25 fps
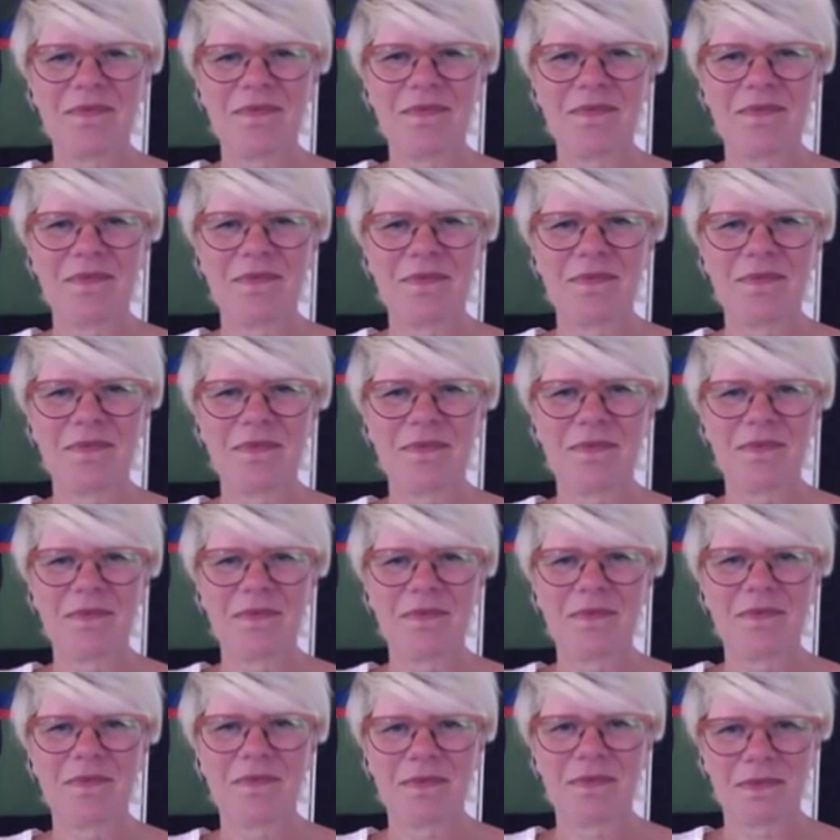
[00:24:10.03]
Again,
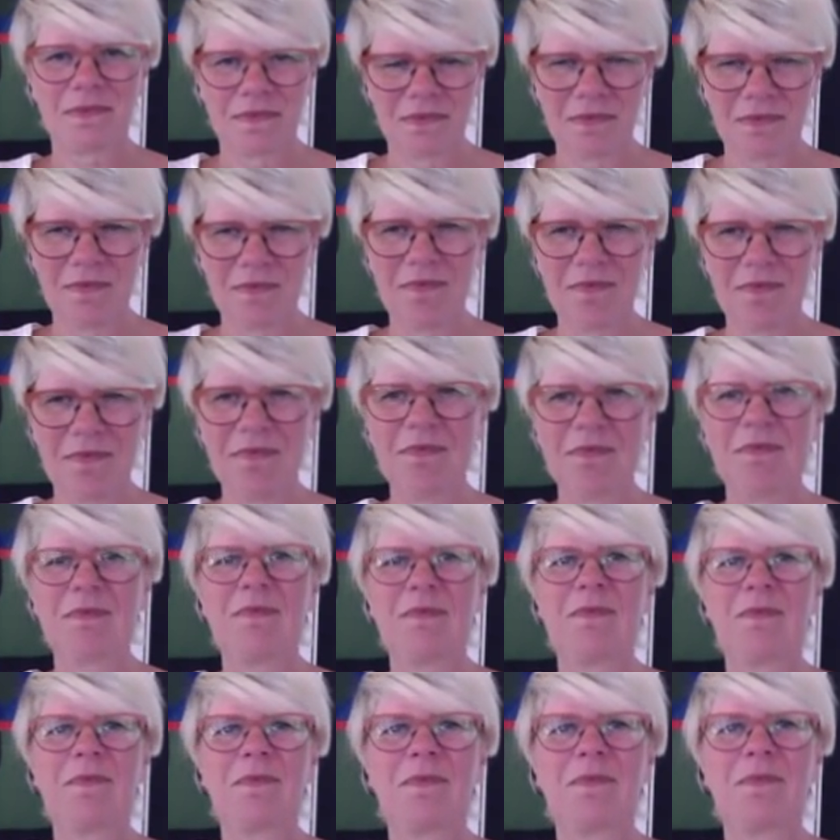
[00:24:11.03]
not rocket
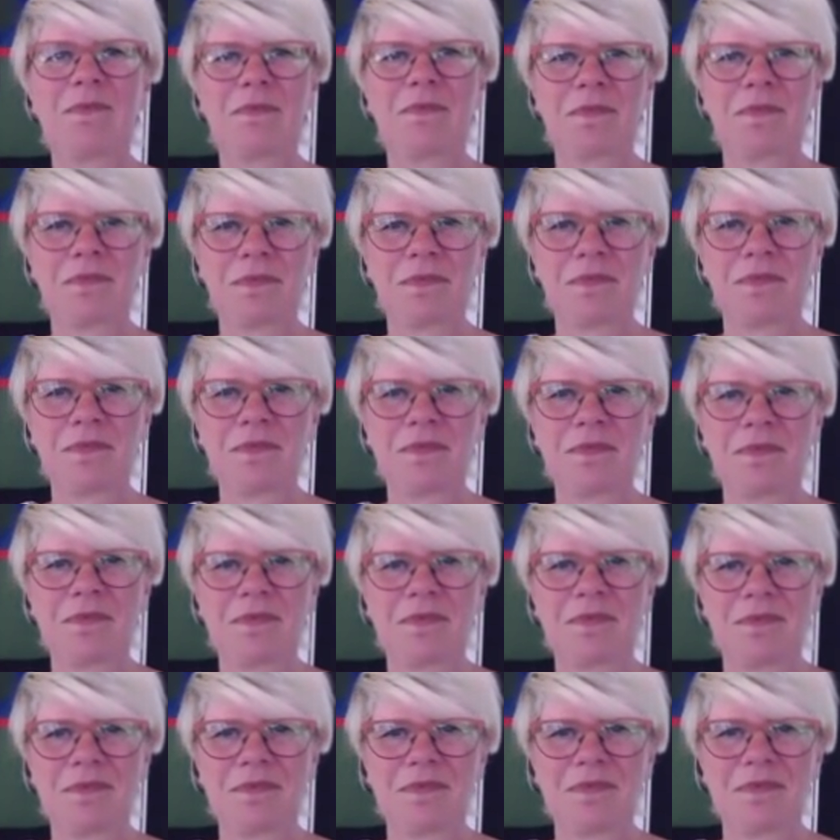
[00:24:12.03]
science. You put a
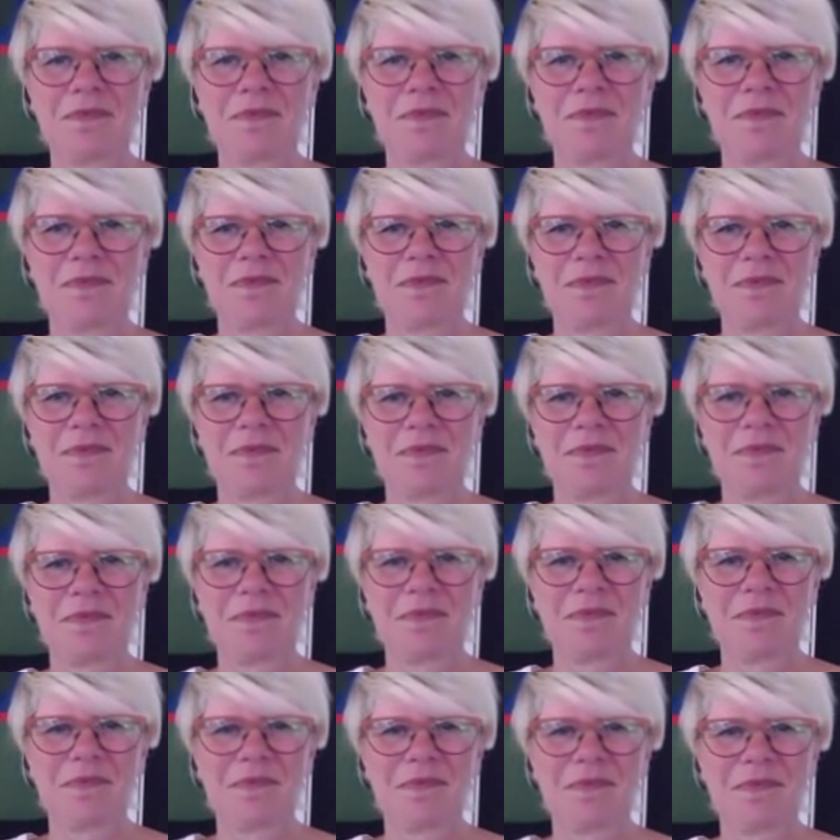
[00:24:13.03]
little bit more
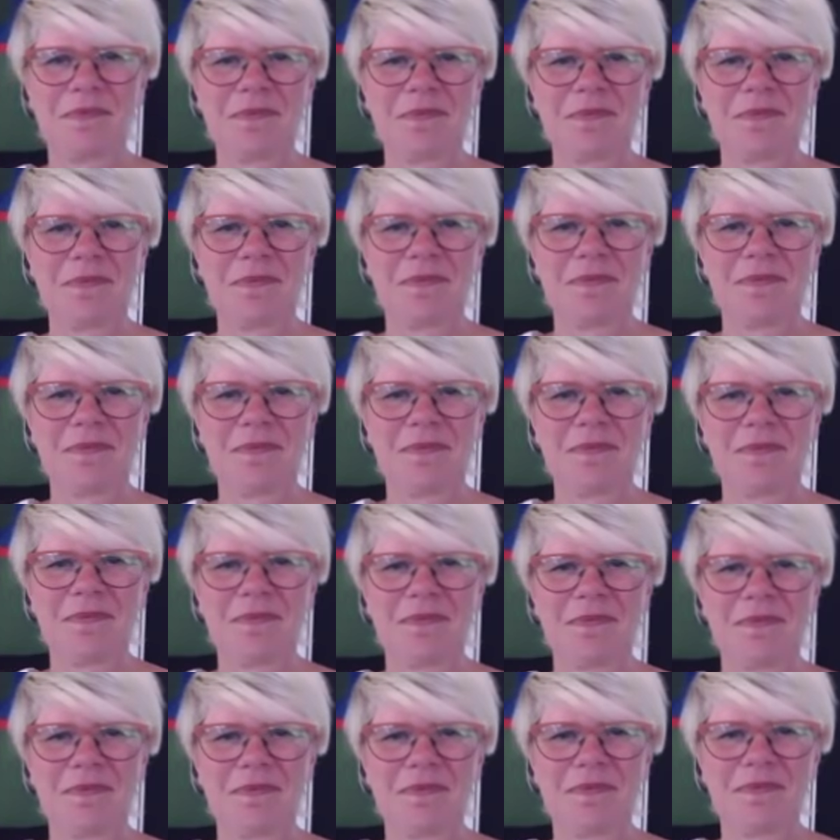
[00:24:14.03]
in, it's not going to kill
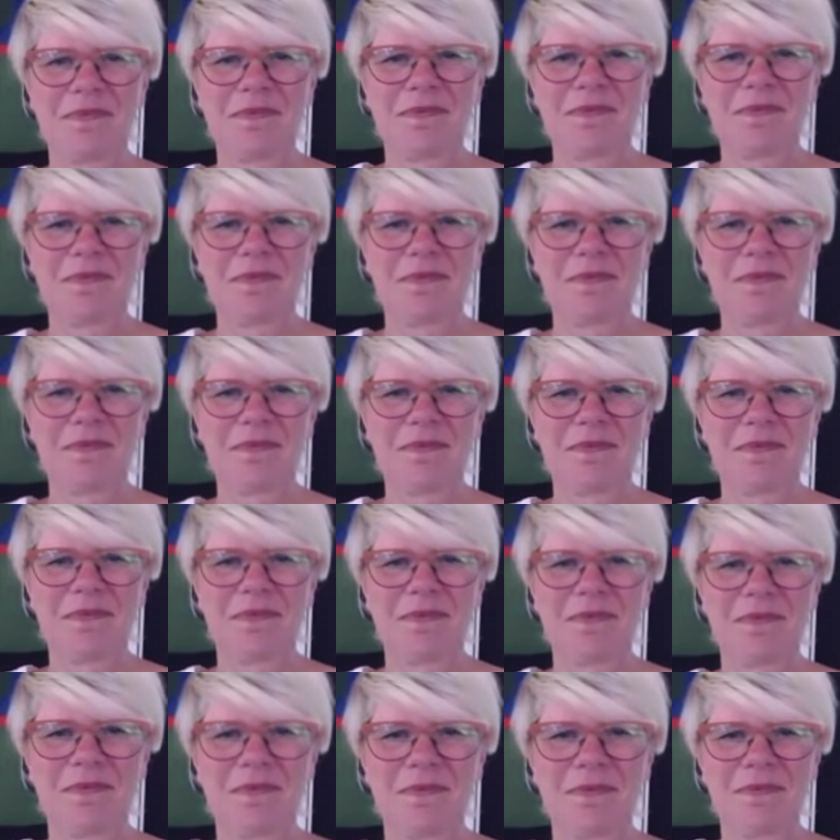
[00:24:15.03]
it.
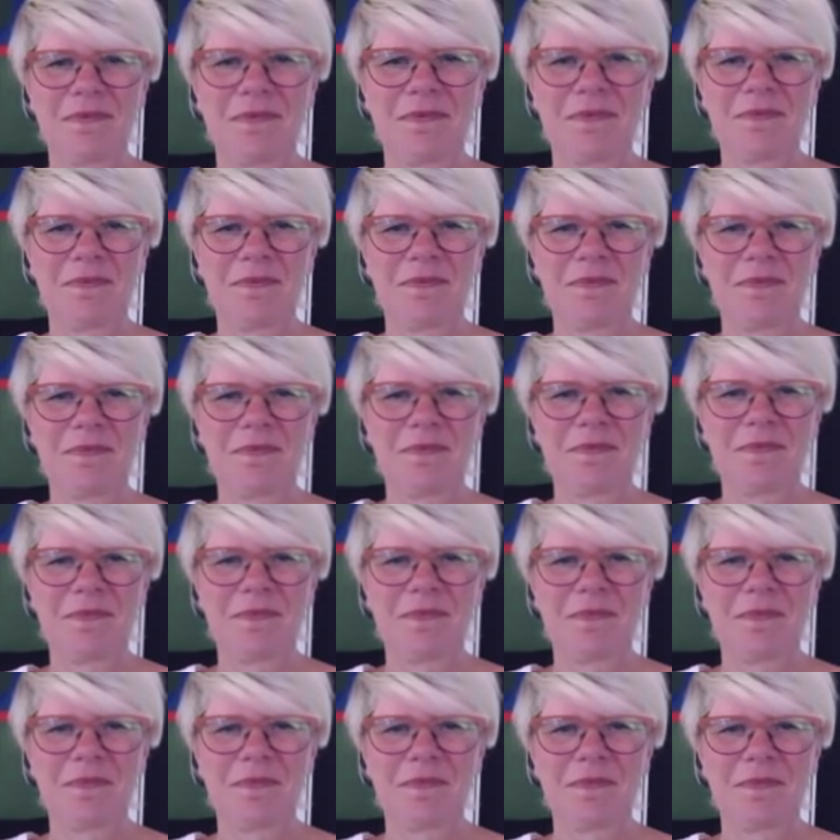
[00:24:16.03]
Put a little bit less
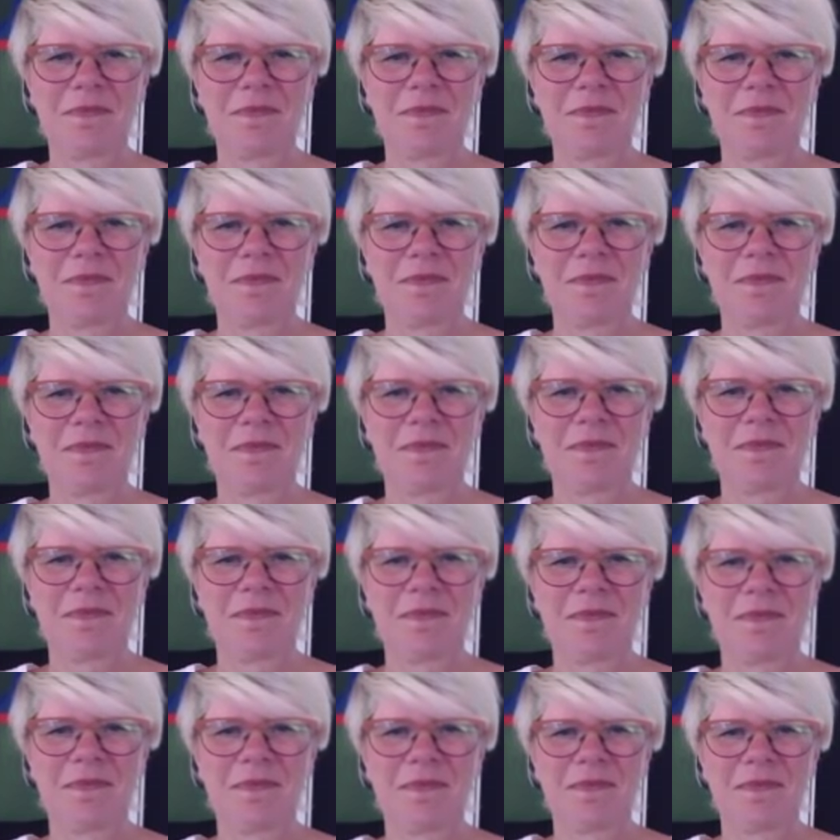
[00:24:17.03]
in, it may just be a
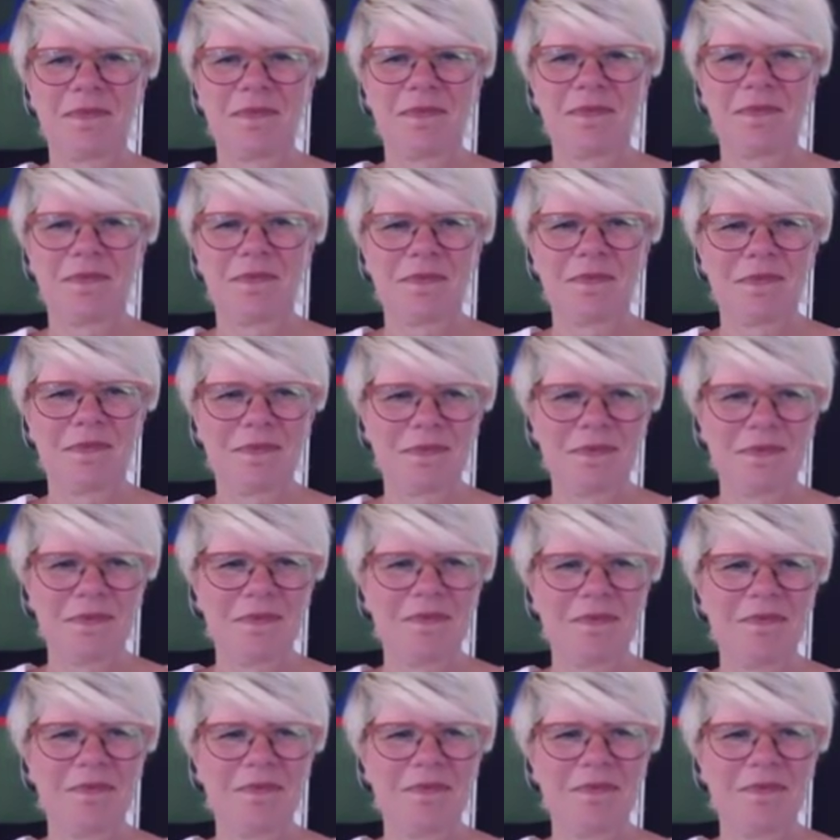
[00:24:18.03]
little sweeter.